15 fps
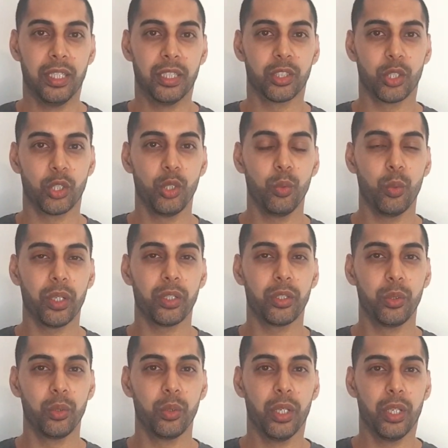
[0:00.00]
So you want to
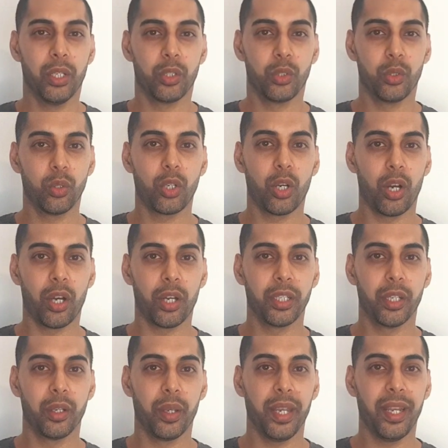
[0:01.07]
do your
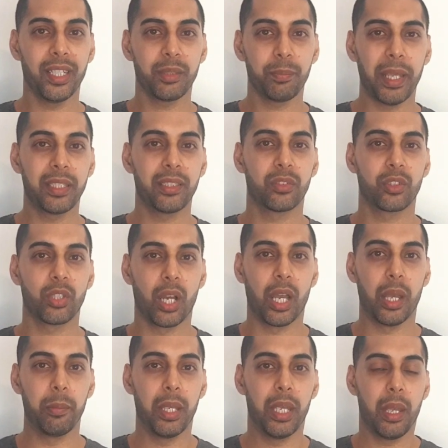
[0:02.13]
cardio in a space of
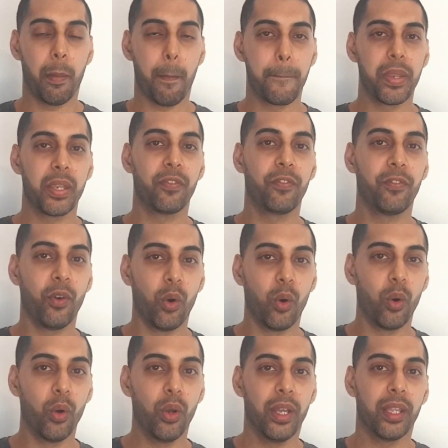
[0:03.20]
time
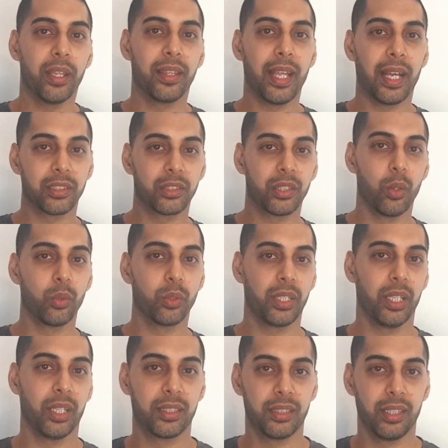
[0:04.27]
before that zone
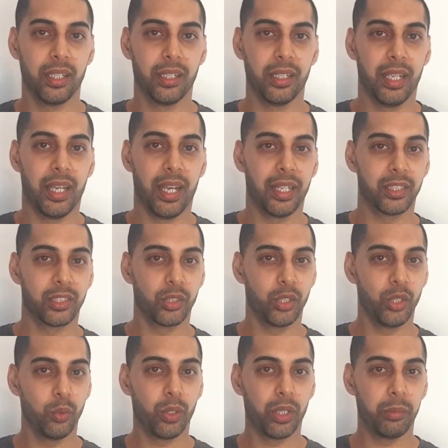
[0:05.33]
kicks in. And so
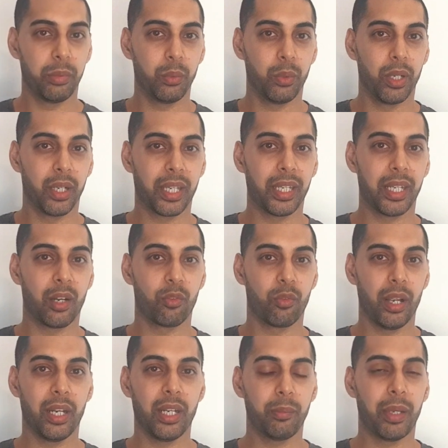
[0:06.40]
you want working out
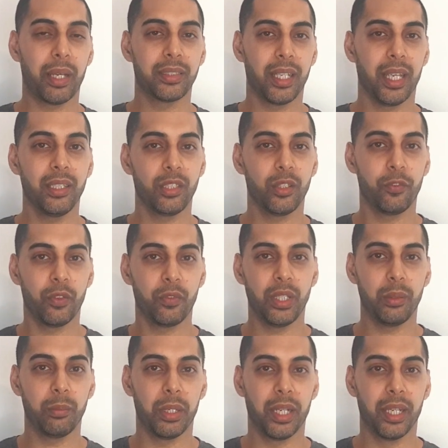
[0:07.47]
around about 10 to
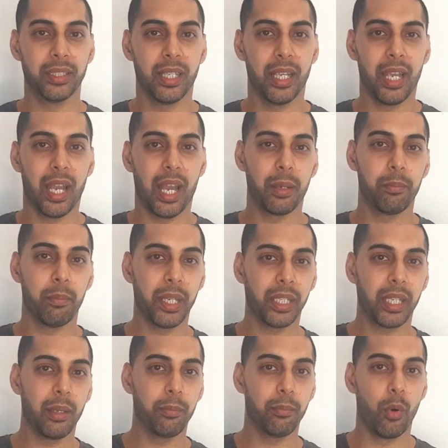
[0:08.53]
15 minutes and
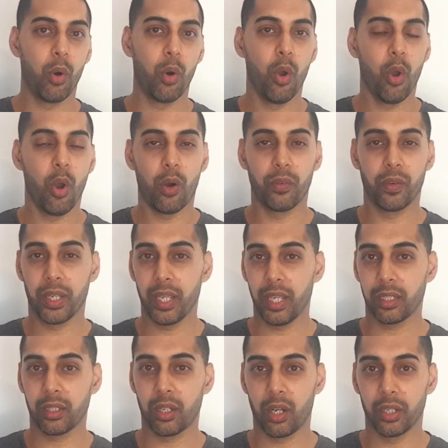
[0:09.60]
make it more of a
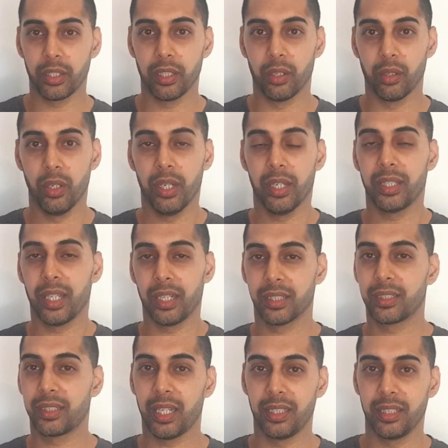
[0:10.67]
HIIT cardio than a
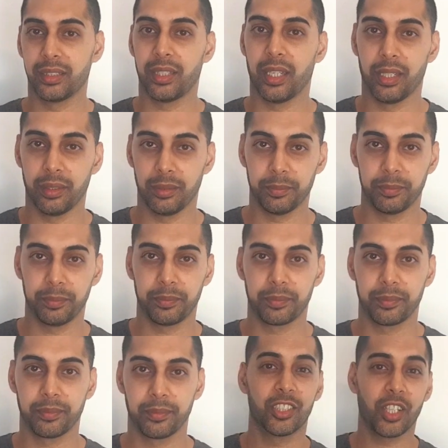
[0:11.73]
steady state.
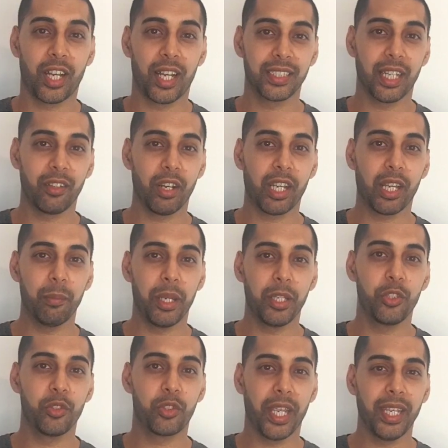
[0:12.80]
So guys, I
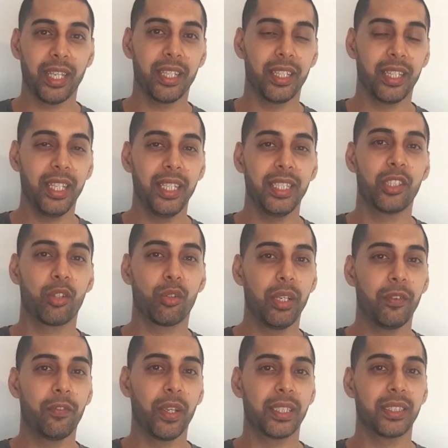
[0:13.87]
recommend you taking these three
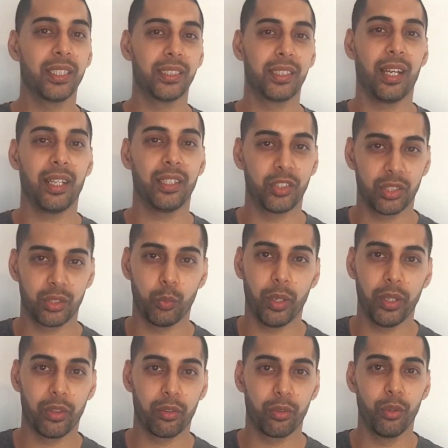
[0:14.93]
fixes that I just
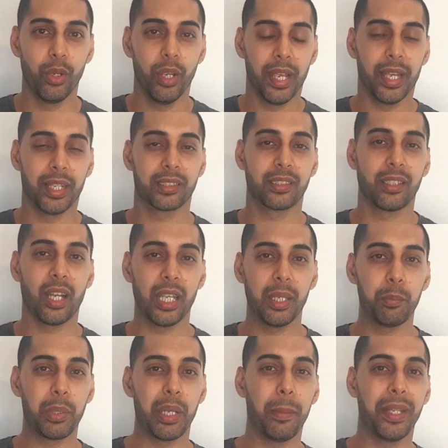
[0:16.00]
went through and start
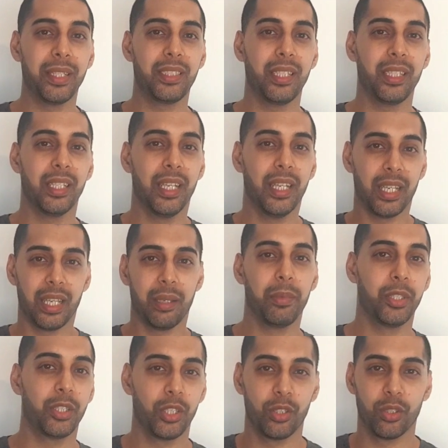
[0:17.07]
implementing them
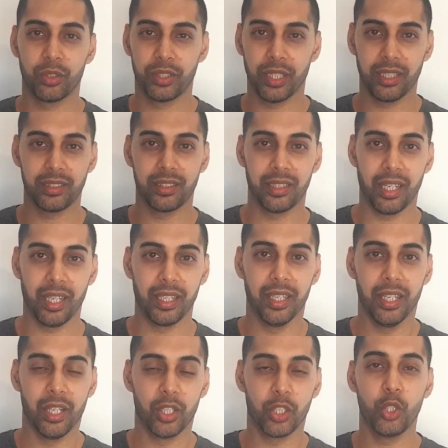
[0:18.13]
into your day to day.
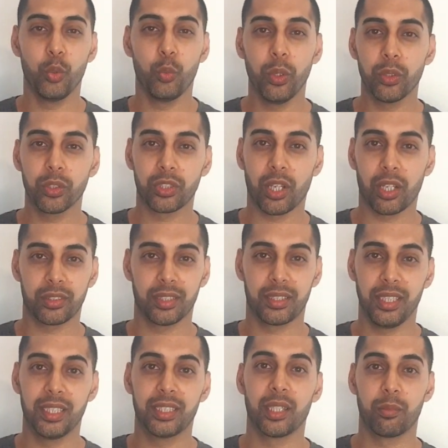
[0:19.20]
You will start to
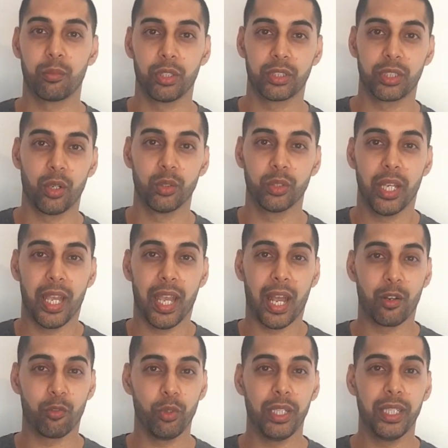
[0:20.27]
see some results
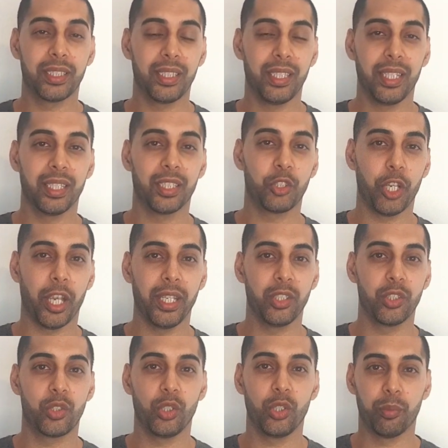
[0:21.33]
and really seeing a
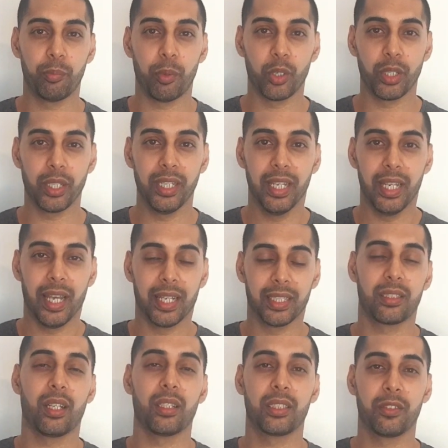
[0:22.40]
change to your body and
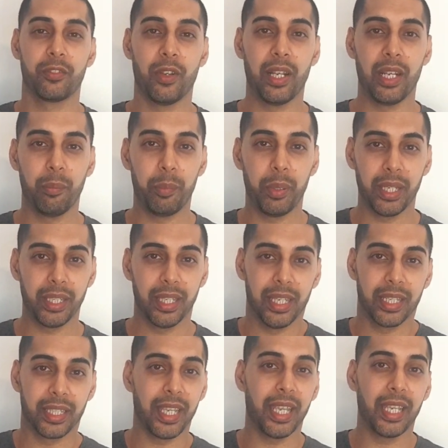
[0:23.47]
start developing,
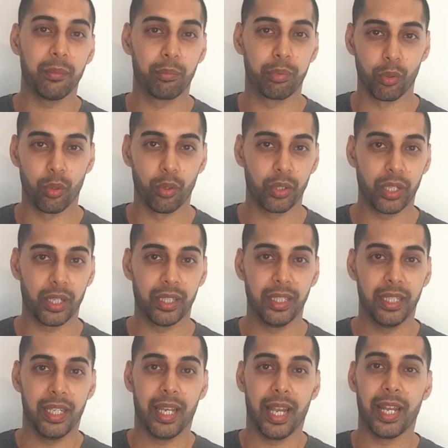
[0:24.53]
getting broader,
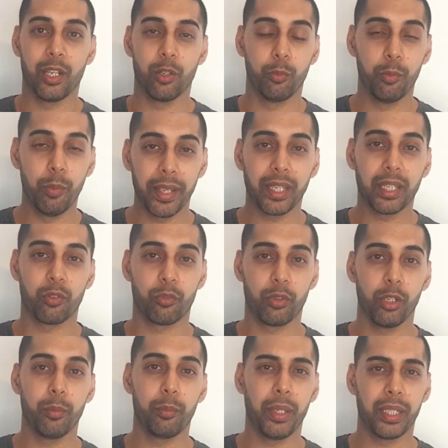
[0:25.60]
and it will make a
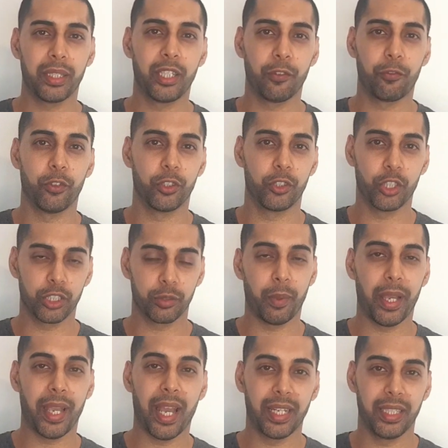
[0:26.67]
real big difference just
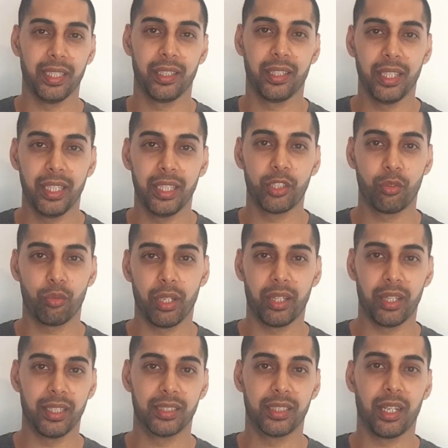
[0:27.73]
by adding these three
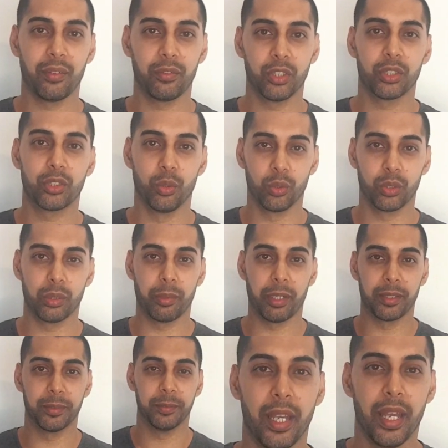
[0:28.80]
things that I've just talked
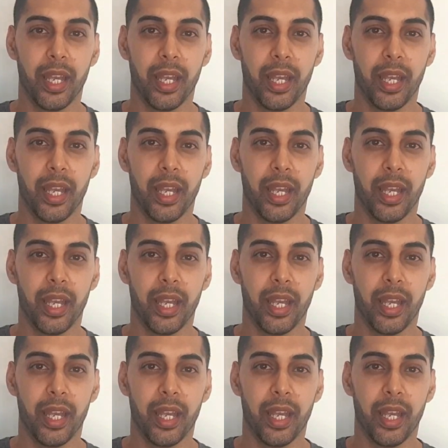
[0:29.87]
about.